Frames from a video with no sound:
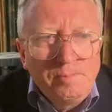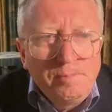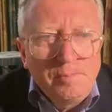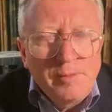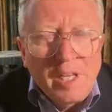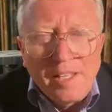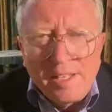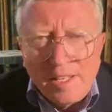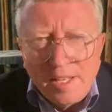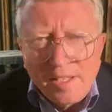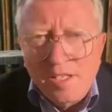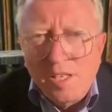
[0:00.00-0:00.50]

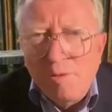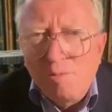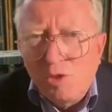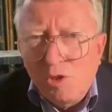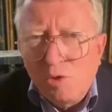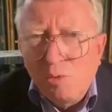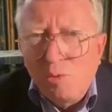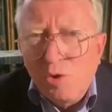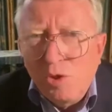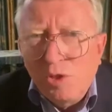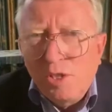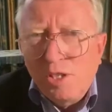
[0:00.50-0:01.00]
that seems
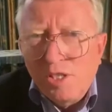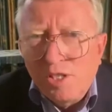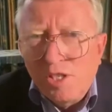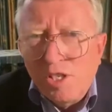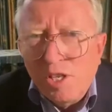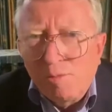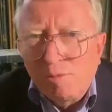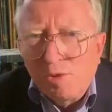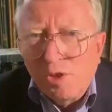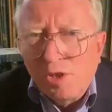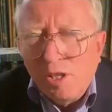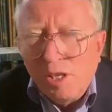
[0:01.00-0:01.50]
to work
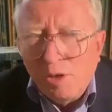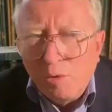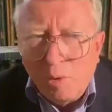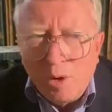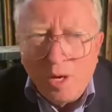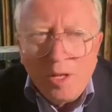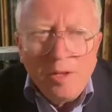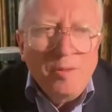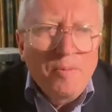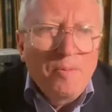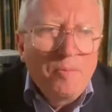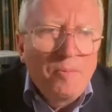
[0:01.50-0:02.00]
exceptionally
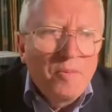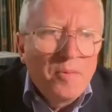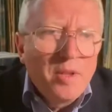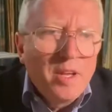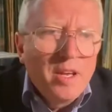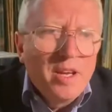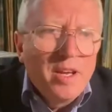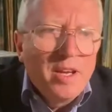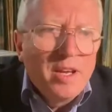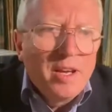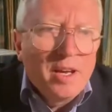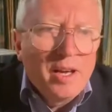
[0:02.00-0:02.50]
well.
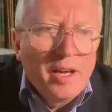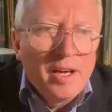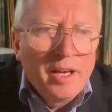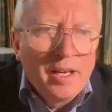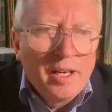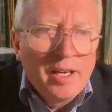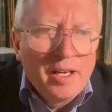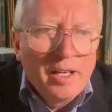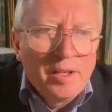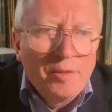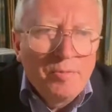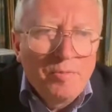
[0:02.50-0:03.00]

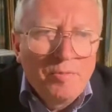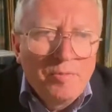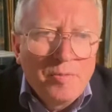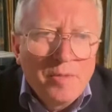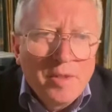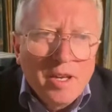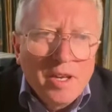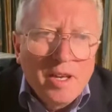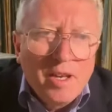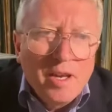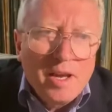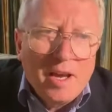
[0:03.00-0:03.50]

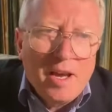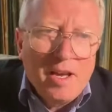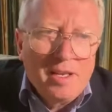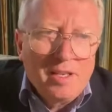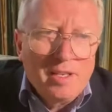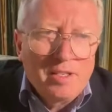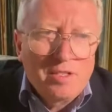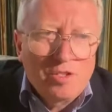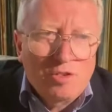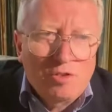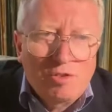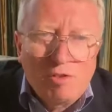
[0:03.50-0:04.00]
And
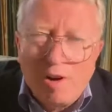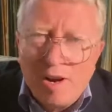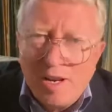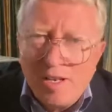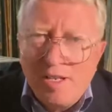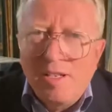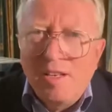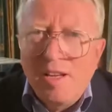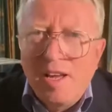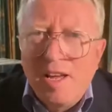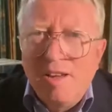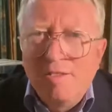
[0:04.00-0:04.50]
it's
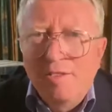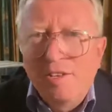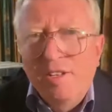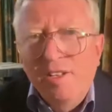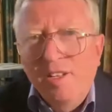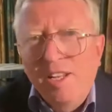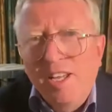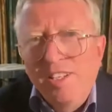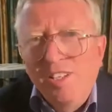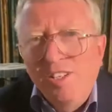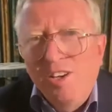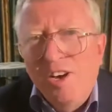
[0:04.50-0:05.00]
great to have
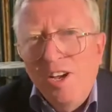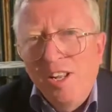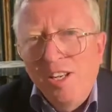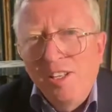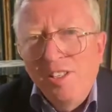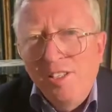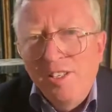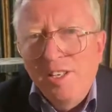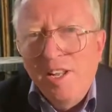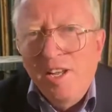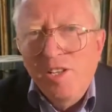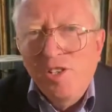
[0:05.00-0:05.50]
an
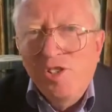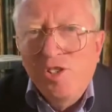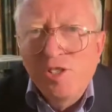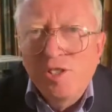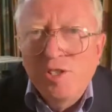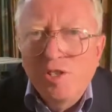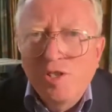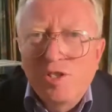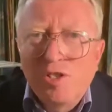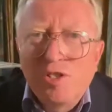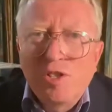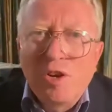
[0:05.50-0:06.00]
island
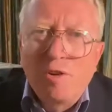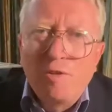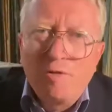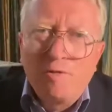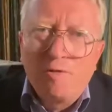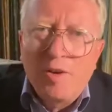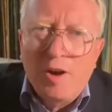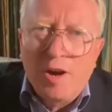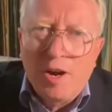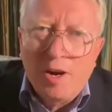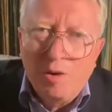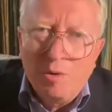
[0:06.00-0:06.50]
nation so
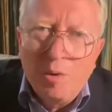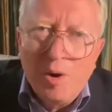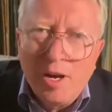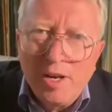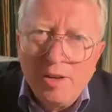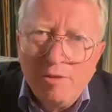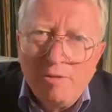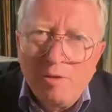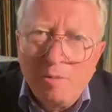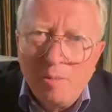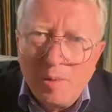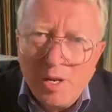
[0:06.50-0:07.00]
far
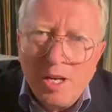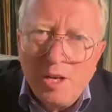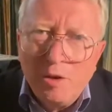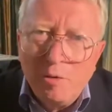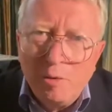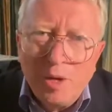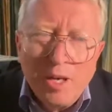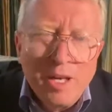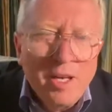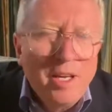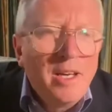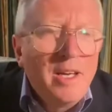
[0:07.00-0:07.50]
away from
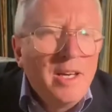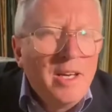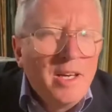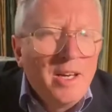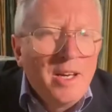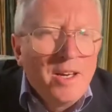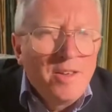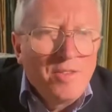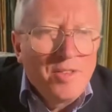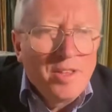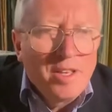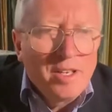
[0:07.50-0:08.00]
anywhere
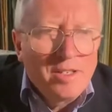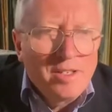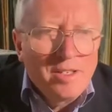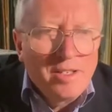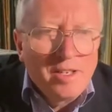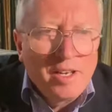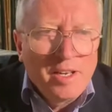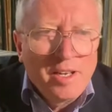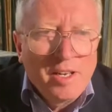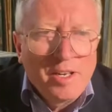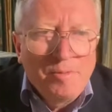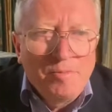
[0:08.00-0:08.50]
that
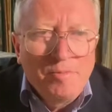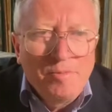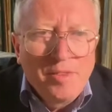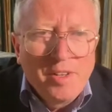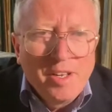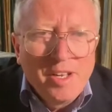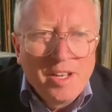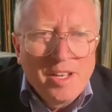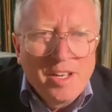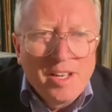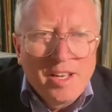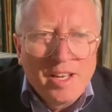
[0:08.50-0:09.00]

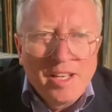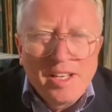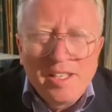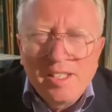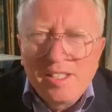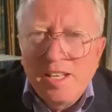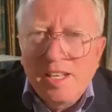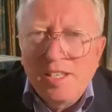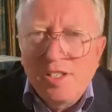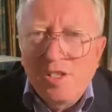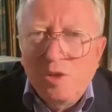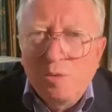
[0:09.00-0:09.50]
it
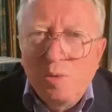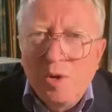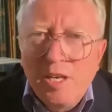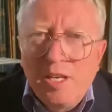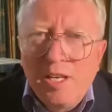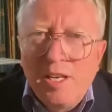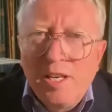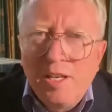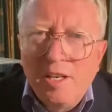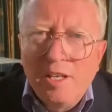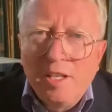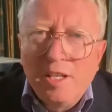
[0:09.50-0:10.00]
takes a week
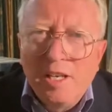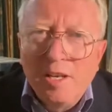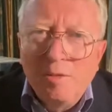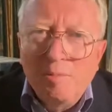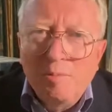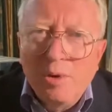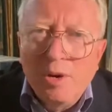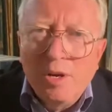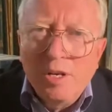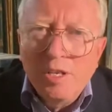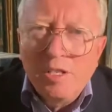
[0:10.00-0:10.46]
here to get